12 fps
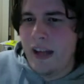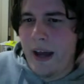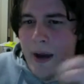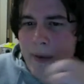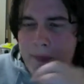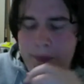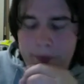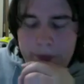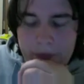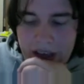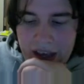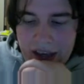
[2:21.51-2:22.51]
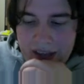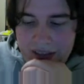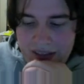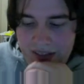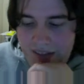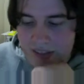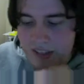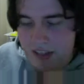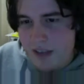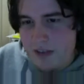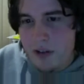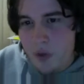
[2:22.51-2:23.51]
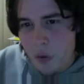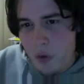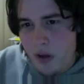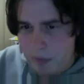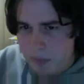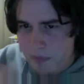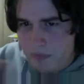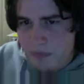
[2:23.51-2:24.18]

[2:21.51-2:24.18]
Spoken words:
And then as I caught up,